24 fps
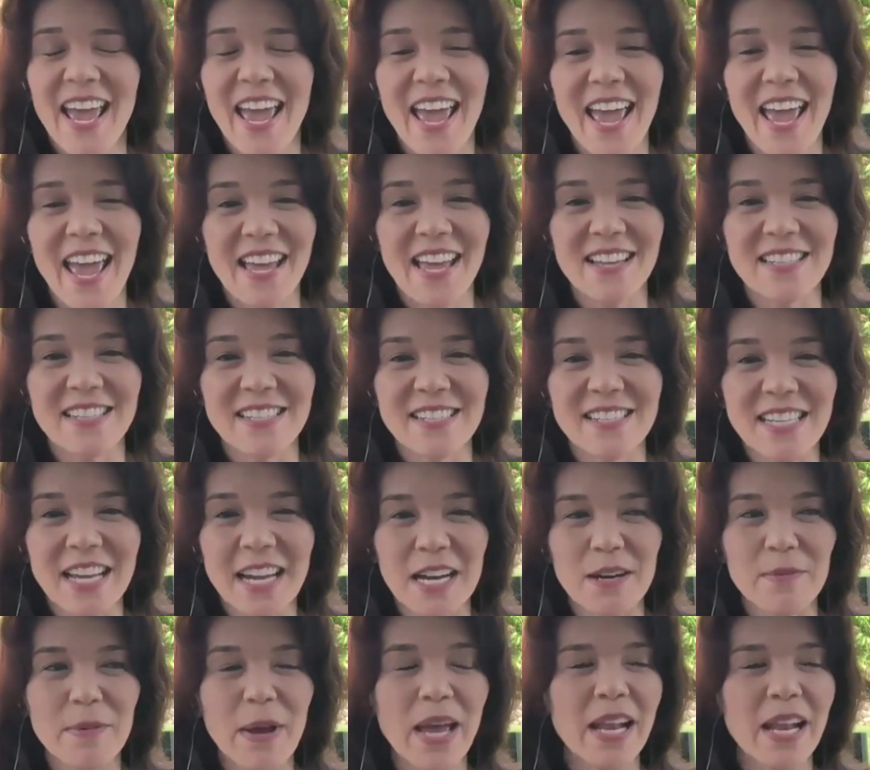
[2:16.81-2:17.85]
And
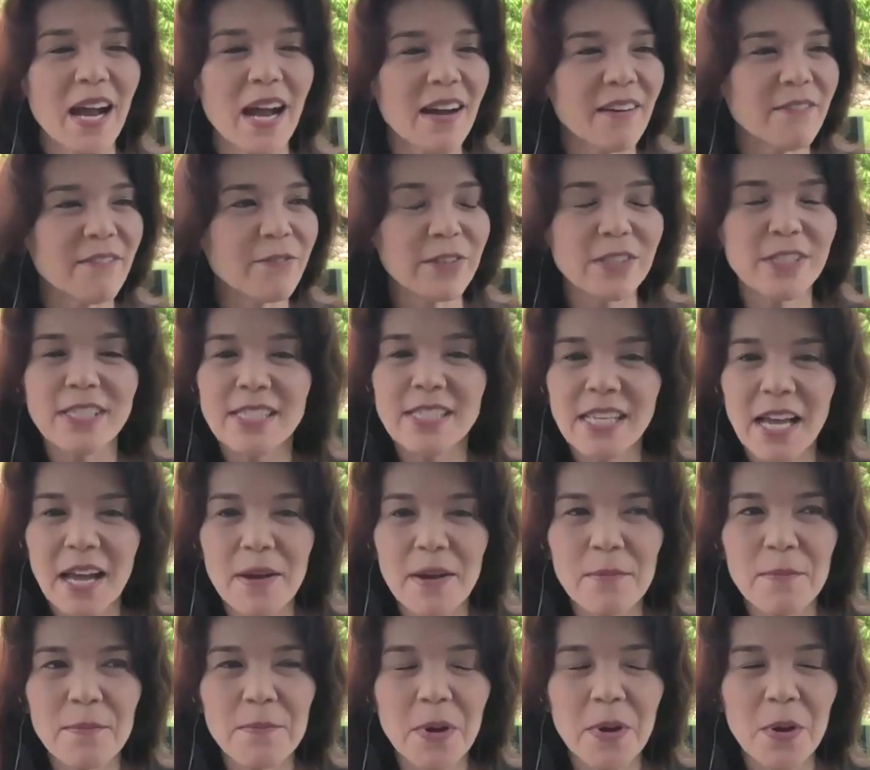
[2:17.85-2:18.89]
for
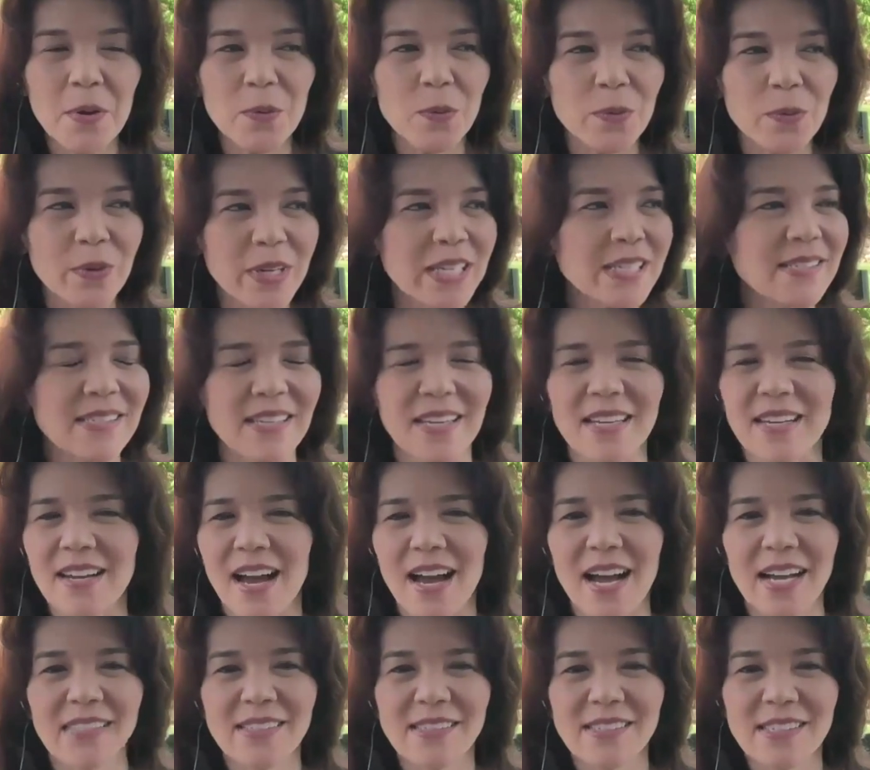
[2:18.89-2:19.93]
some reason,
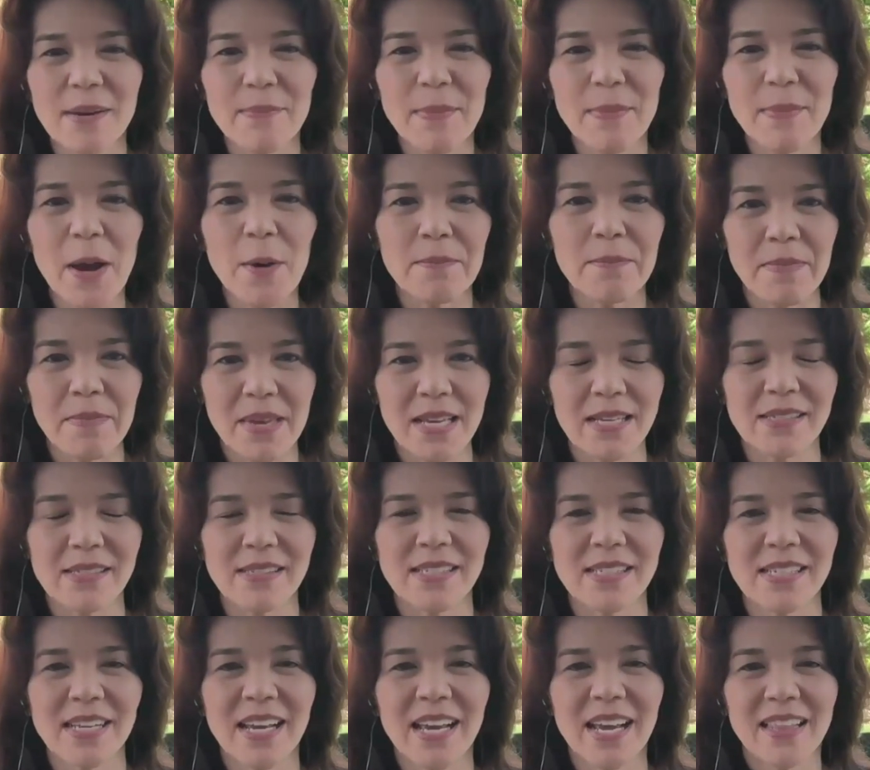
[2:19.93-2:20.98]
I somehow
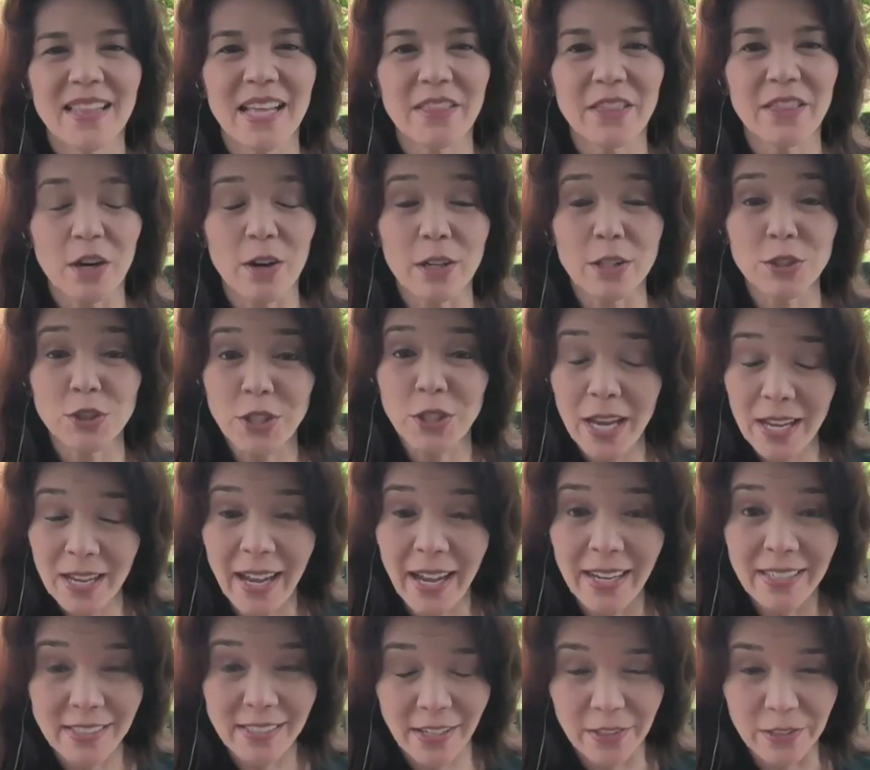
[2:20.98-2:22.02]
missed that there are
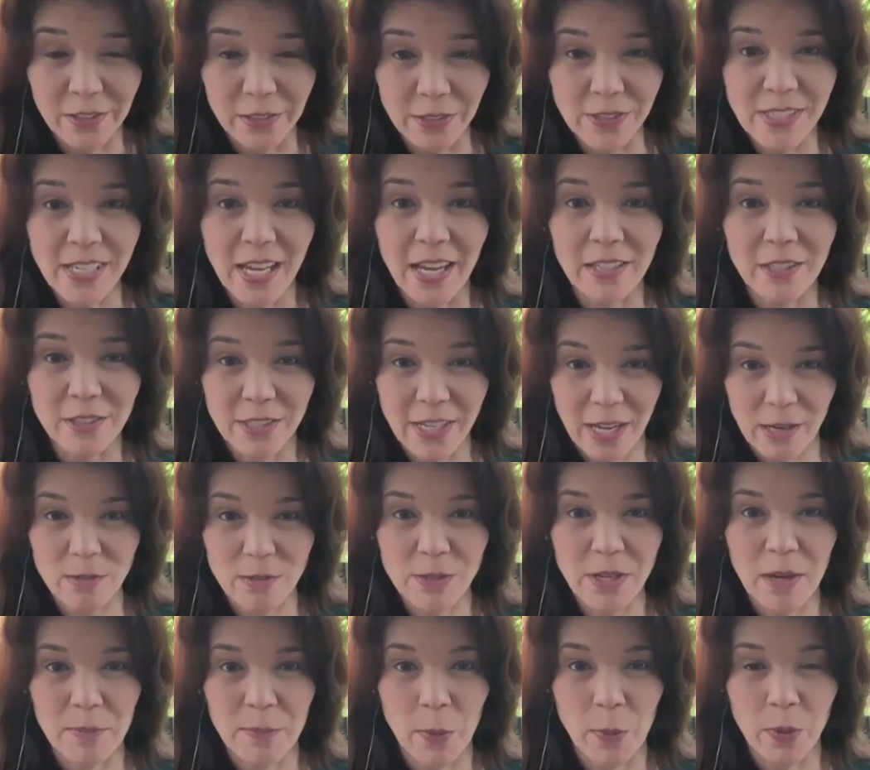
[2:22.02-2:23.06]
Shanghai tunnels under
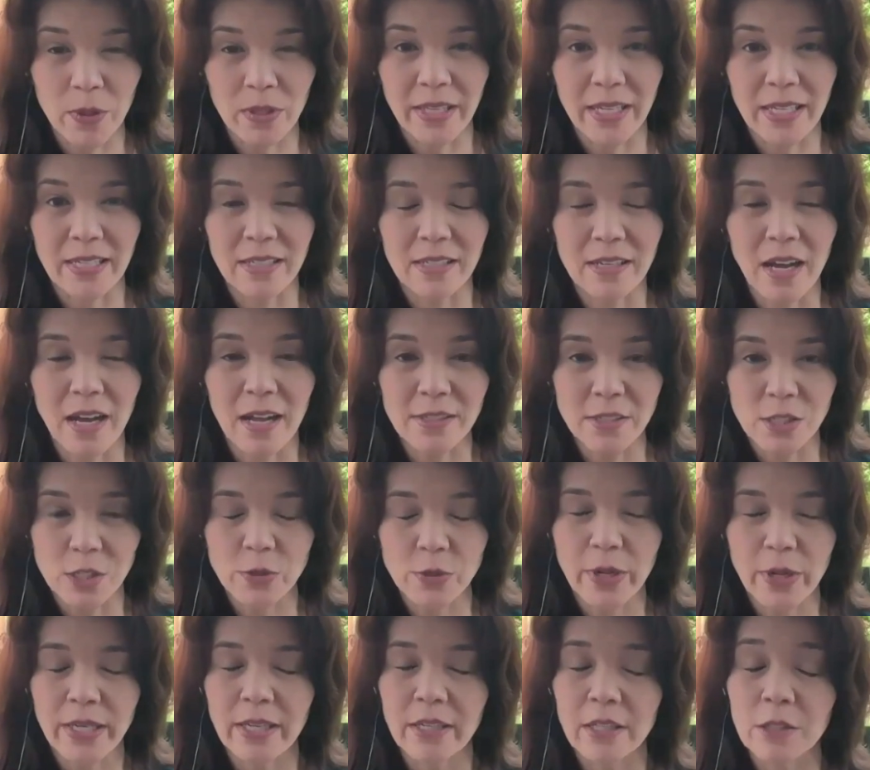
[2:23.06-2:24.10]
downtown Portland,
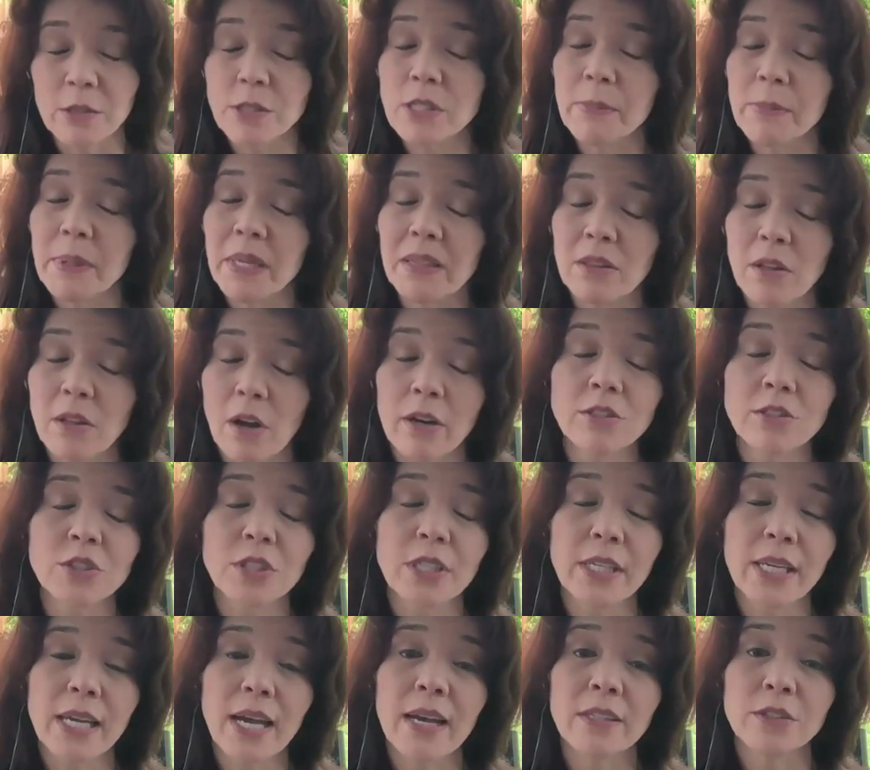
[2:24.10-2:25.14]
concentrated, used to be
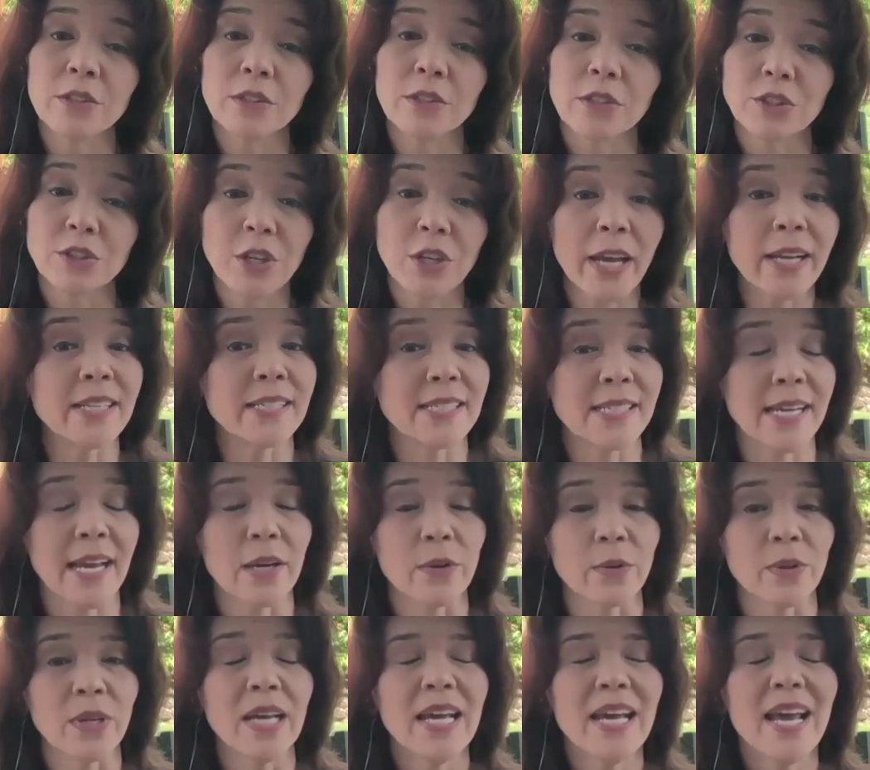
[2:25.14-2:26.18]
largely under
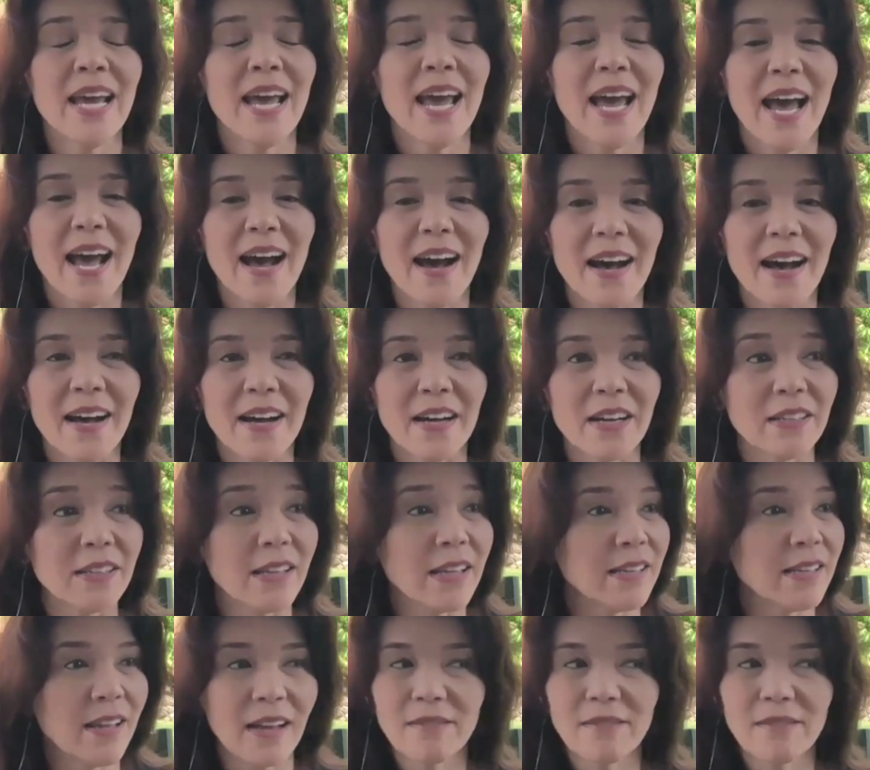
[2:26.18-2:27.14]
Chinatown. Uh,